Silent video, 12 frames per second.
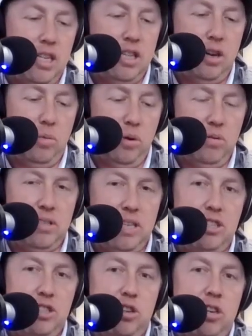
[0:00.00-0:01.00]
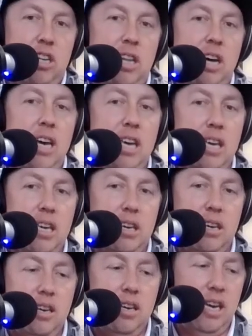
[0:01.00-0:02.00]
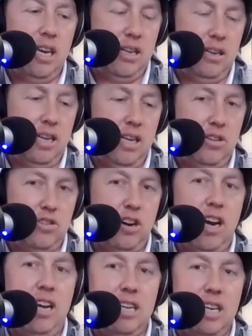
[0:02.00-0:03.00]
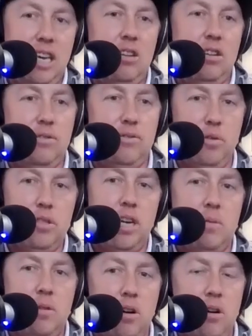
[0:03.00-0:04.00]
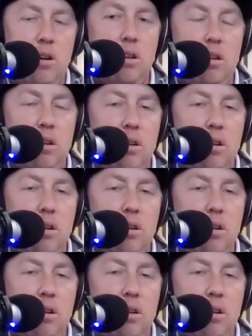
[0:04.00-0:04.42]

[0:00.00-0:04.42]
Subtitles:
that journey like in trying to get your full-time card?